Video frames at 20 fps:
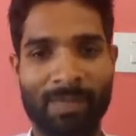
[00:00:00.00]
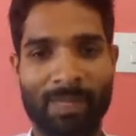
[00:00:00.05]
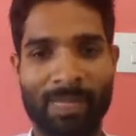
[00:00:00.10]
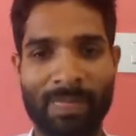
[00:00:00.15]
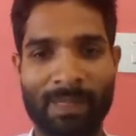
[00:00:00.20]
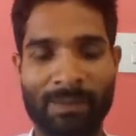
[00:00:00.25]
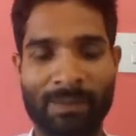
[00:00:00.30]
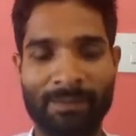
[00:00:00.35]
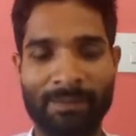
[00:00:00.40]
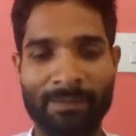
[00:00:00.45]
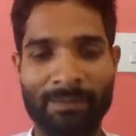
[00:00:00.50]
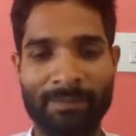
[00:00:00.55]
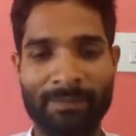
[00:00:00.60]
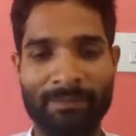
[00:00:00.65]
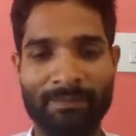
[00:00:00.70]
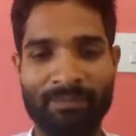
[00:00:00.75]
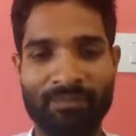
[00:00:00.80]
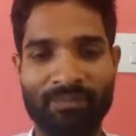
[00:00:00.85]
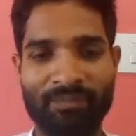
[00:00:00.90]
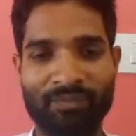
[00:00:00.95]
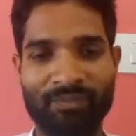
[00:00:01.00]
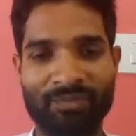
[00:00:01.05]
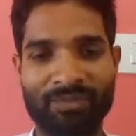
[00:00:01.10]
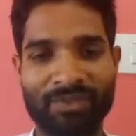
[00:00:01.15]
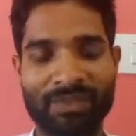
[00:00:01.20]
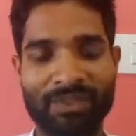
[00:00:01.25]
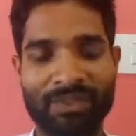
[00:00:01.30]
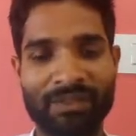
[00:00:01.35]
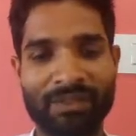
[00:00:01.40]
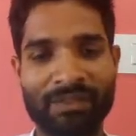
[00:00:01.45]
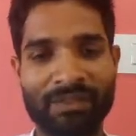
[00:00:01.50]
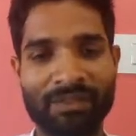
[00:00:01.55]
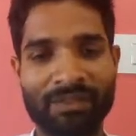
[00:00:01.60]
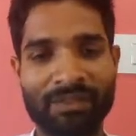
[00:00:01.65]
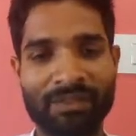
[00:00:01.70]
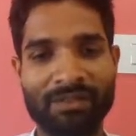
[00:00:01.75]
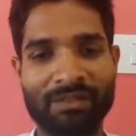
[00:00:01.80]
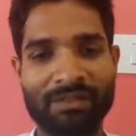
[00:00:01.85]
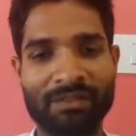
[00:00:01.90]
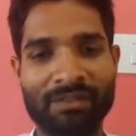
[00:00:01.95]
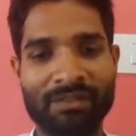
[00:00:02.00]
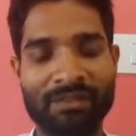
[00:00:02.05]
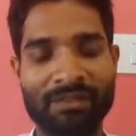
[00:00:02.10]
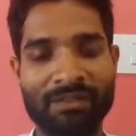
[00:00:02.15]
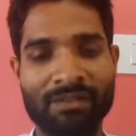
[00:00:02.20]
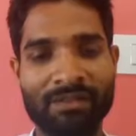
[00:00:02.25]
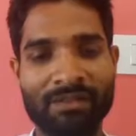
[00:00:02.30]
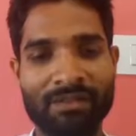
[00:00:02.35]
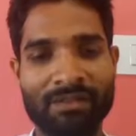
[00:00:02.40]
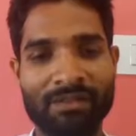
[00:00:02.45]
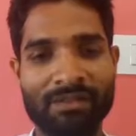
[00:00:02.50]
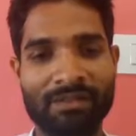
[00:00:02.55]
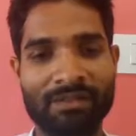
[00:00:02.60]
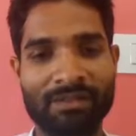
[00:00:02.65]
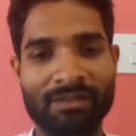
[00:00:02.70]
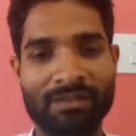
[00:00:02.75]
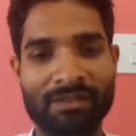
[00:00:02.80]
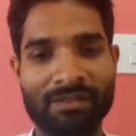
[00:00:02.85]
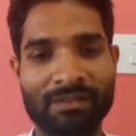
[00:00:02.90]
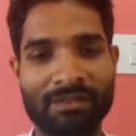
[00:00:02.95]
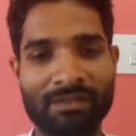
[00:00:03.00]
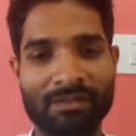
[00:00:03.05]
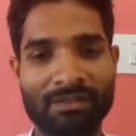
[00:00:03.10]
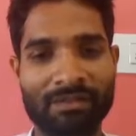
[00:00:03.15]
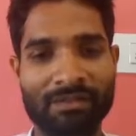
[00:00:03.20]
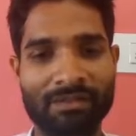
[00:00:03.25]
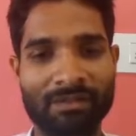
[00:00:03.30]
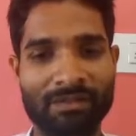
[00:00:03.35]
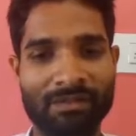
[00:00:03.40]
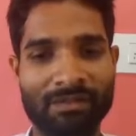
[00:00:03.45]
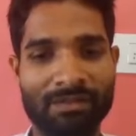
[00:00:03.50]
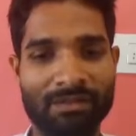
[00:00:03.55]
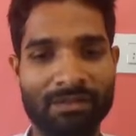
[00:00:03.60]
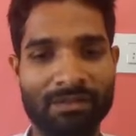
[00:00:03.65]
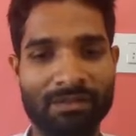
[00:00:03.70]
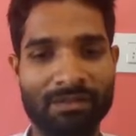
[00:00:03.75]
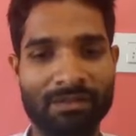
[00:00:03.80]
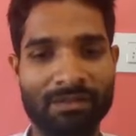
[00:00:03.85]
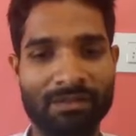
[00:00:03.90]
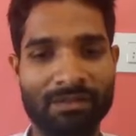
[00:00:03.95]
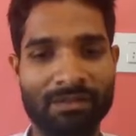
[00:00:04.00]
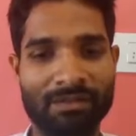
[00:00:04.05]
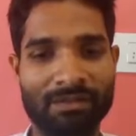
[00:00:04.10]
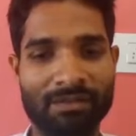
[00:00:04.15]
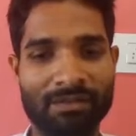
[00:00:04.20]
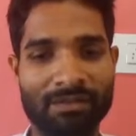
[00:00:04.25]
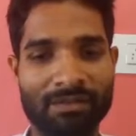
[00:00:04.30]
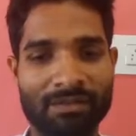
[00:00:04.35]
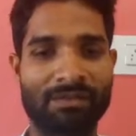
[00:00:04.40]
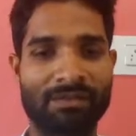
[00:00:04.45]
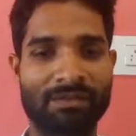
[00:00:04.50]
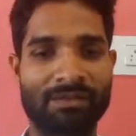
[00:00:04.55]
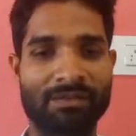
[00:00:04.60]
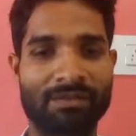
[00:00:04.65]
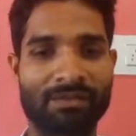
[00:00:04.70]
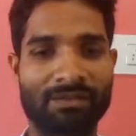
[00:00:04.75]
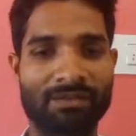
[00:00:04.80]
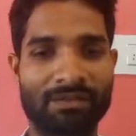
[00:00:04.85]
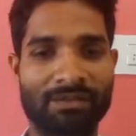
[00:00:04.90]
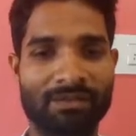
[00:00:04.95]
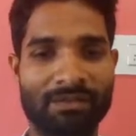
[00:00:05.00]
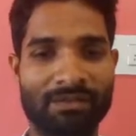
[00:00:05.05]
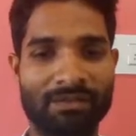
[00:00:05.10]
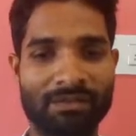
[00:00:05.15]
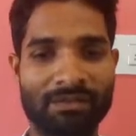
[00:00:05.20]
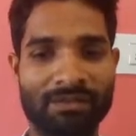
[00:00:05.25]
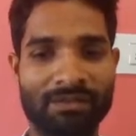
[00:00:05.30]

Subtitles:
The person shown says nothing.